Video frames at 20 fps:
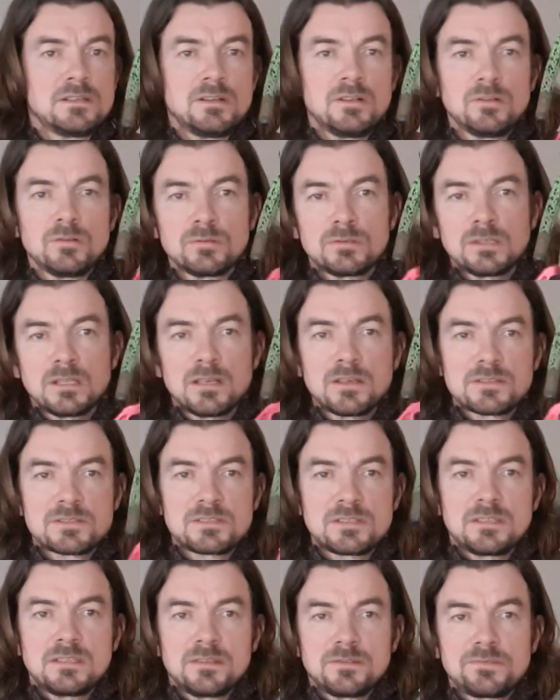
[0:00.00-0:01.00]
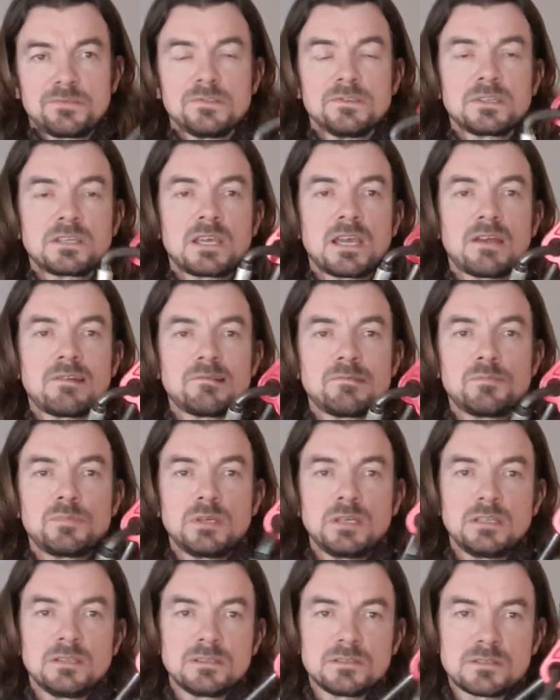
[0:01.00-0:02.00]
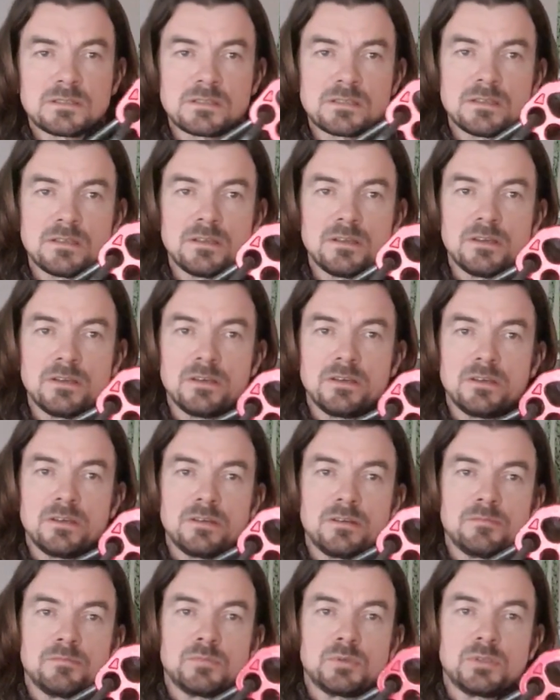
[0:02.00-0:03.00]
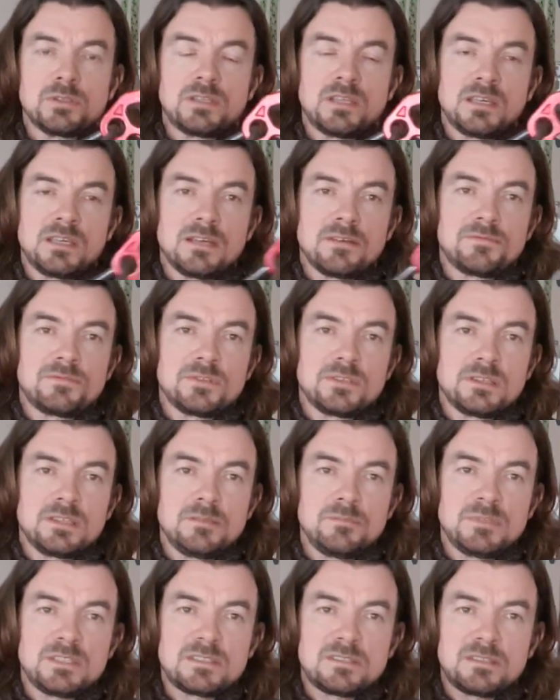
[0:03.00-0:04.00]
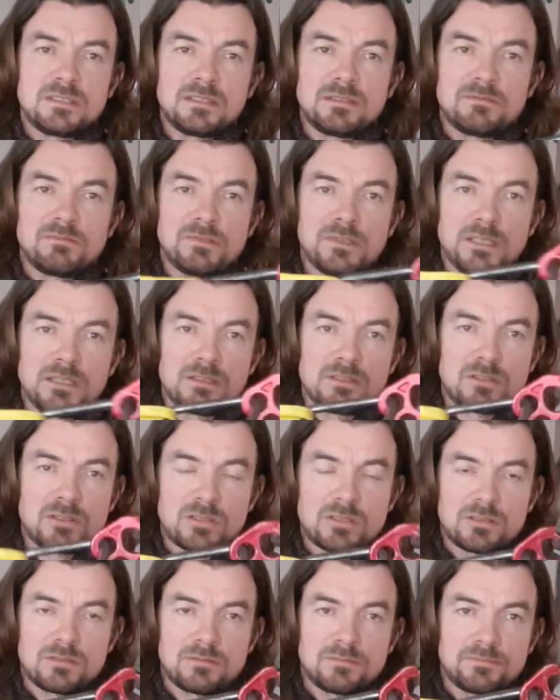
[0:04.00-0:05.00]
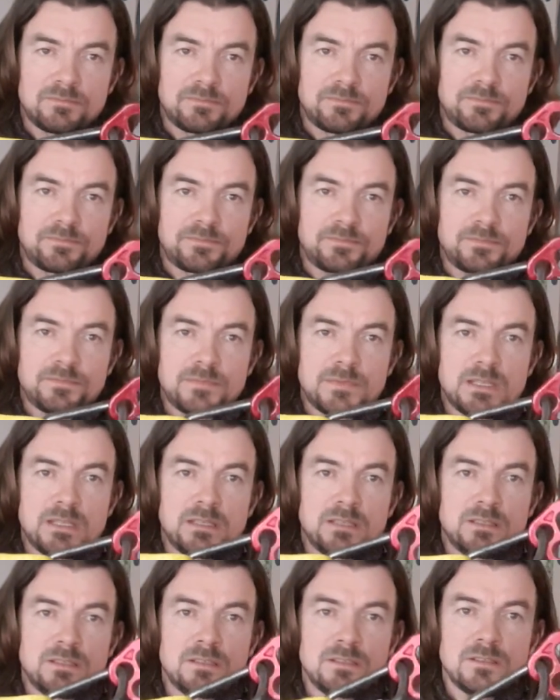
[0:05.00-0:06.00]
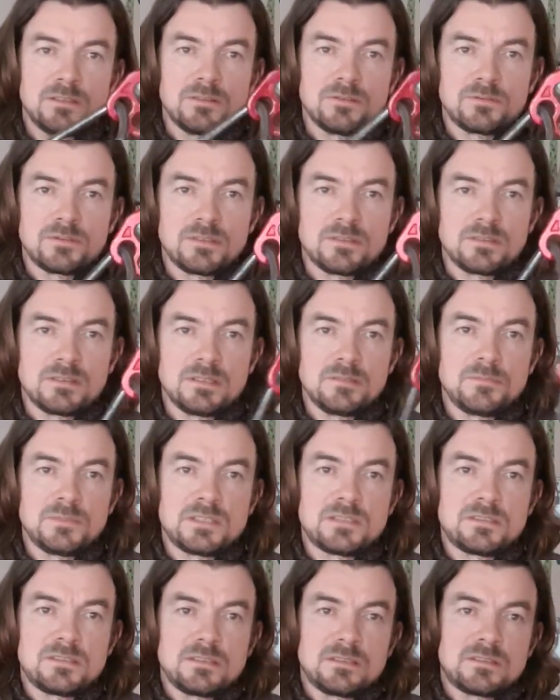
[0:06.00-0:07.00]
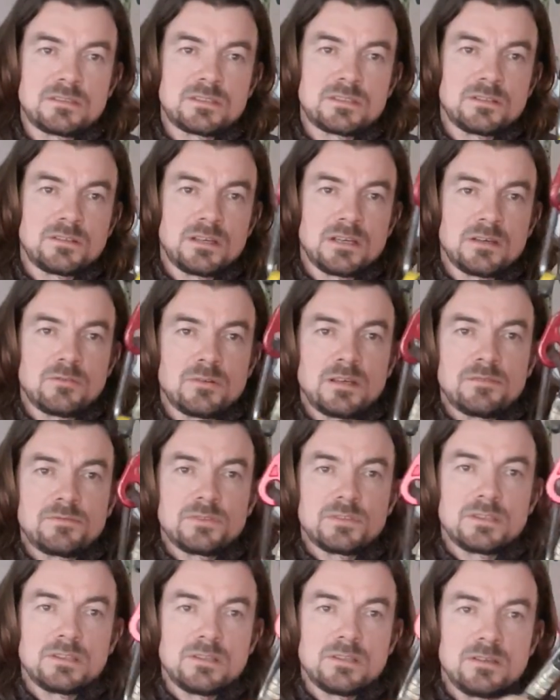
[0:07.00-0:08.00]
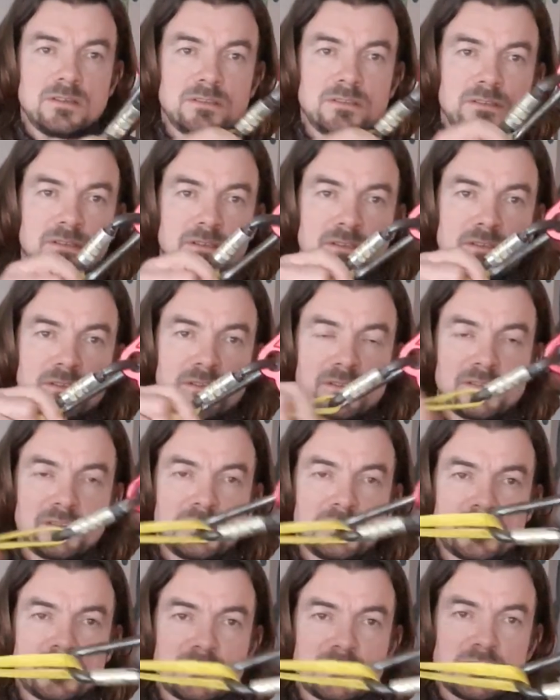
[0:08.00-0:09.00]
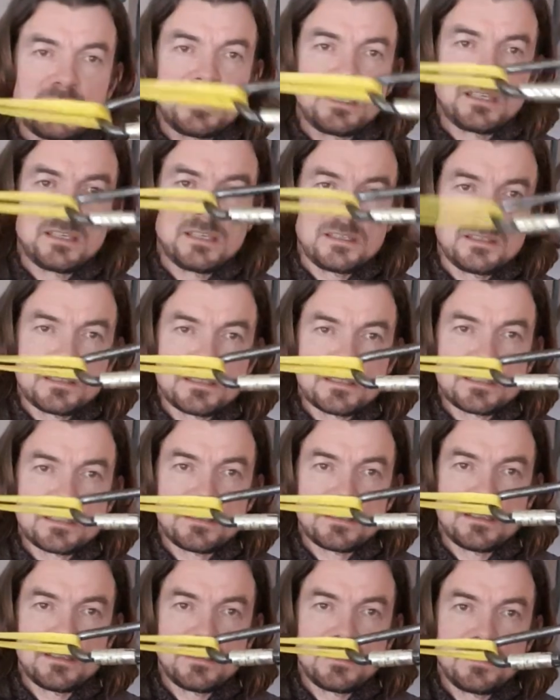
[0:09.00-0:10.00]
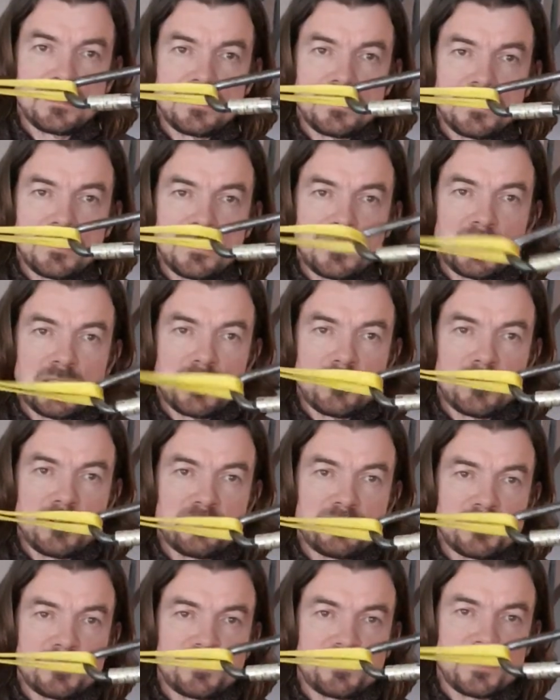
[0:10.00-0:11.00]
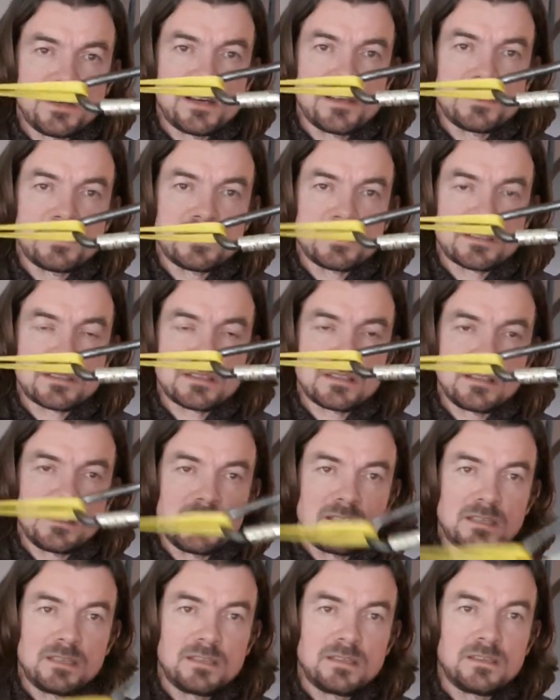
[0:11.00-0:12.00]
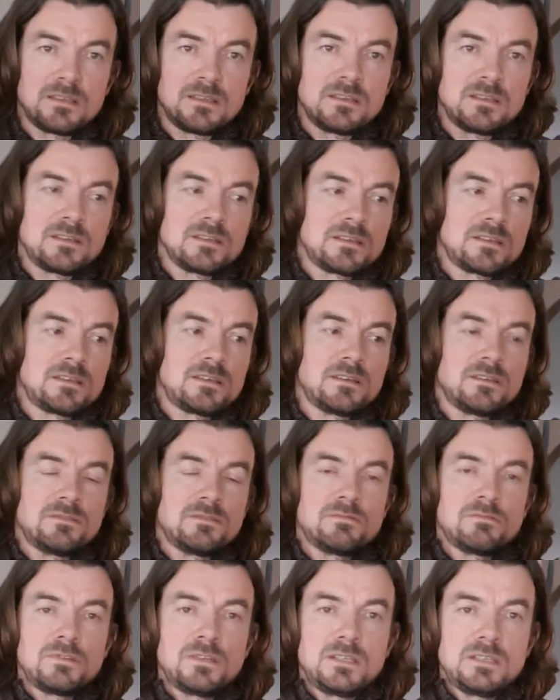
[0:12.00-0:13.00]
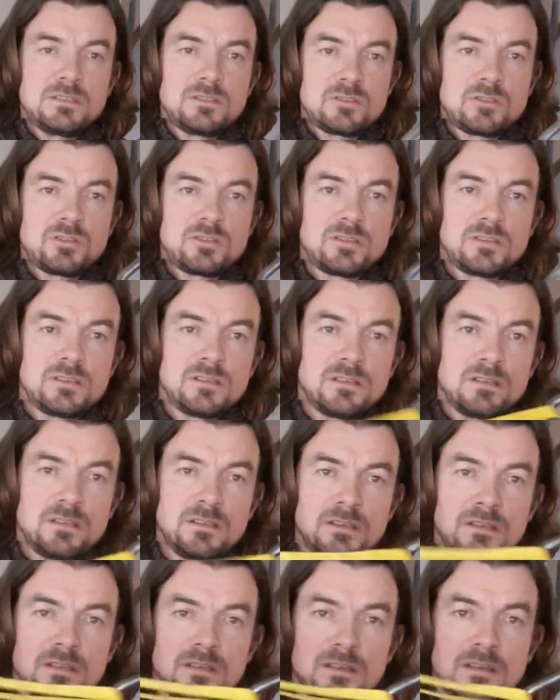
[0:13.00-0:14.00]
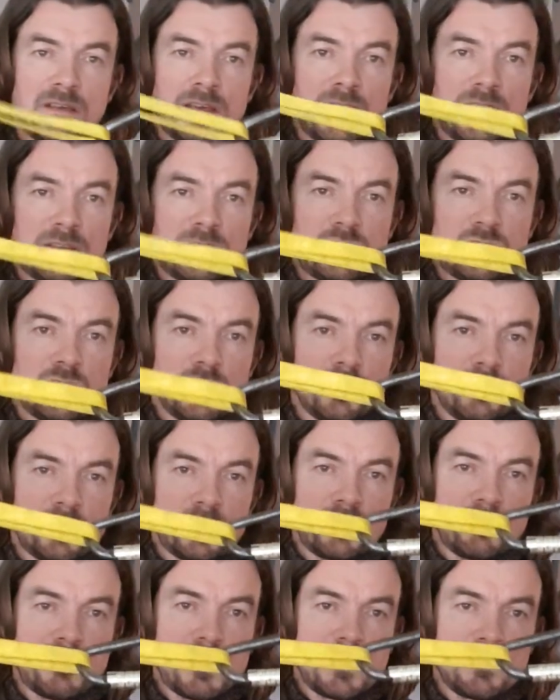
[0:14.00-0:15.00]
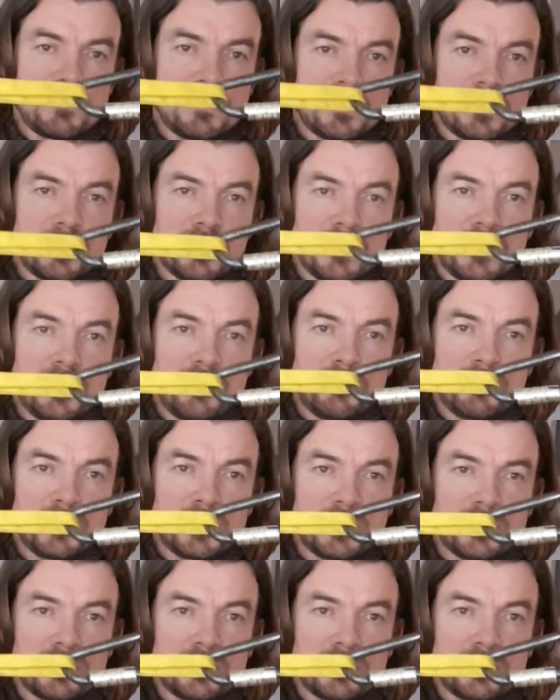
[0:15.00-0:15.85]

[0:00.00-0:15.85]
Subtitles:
hold lots of different carabiners, but they have a limited reach. You know, they're limited to however long the sling is and however far the sling can reach and choke around a limb